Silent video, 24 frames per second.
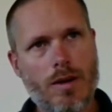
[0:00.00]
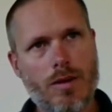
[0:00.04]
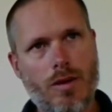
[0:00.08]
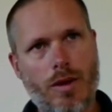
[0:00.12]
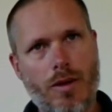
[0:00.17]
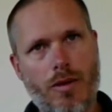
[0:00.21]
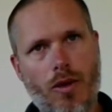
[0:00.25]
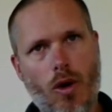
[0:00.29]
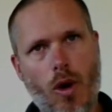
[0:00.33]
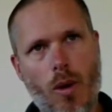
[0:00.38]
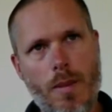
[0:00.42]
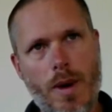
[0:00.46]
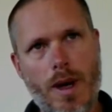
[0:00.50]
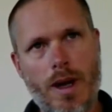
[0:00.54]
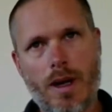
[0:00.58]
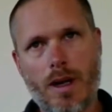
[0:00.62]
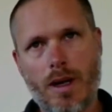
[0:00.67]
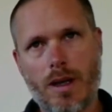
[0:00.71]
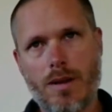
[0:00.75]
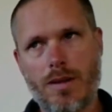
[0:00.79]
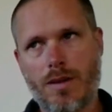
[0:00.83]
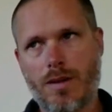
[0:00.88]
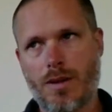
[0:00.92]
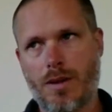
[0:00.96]
So
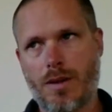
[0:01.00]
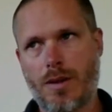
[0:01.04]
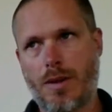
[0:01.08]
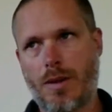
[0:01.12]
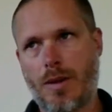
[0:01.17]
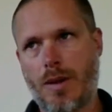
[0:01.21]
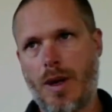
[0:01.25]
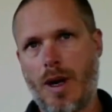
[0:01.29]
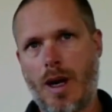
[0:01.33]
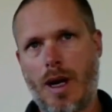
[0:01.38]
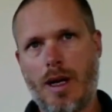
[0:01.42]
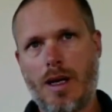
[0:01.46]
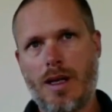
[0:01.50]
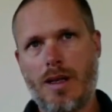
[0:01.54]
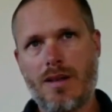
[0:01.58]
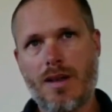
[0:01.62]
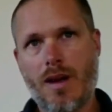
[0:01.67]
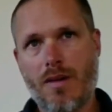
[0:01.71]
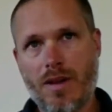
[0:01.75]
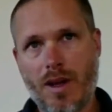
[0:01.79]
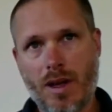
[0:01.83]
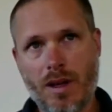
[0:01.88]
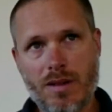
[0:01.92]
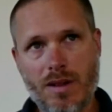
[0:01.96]
Ifremer
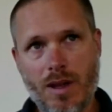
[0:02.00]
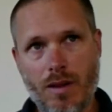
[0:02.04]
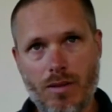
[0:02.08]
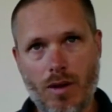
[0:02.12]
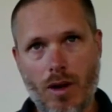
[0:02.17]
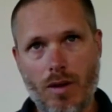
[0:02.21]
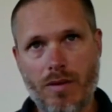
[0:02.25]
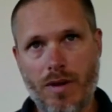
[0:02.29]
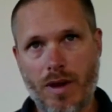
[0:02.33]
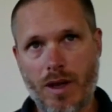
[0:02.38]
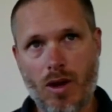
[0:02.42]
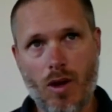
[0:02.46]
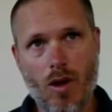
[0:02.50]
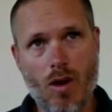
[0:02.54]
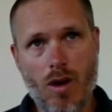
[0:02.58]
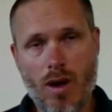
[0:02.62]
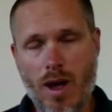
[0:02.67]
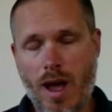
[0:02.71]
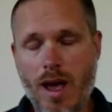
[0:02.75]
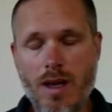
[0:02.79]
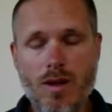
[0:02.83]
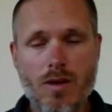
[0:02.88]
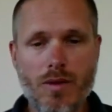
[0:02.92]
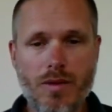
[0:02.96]
is having several
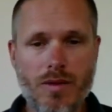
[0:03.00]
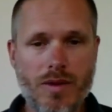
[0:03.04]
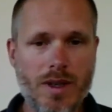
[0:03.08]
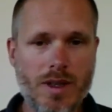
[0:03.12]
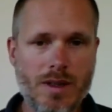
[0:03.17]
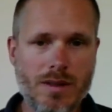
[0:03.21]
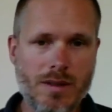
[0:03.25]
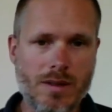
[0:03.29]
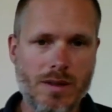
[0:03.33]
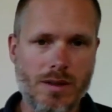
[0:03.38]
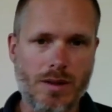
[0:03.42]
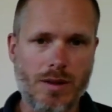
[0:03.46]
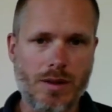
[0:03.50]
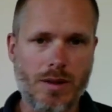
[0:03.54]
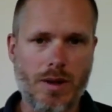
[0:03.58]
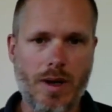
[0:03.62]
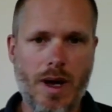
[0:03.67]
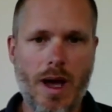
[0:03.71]
vehicles, AUVs,